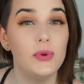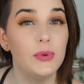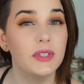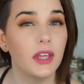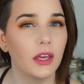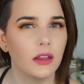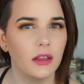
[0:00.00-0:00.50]

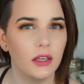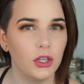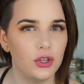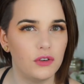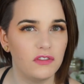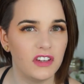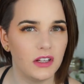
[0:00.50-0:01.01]
use like the
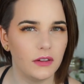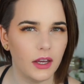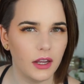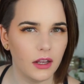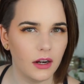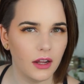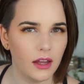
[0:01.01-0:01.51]
UV
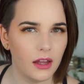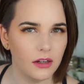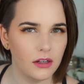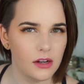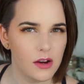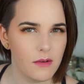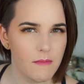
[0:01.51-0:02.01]
light
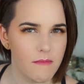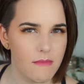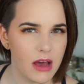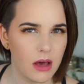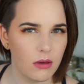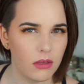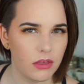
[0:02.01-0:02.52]
on your
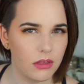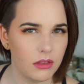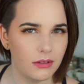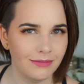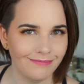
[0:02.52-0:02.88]
mouth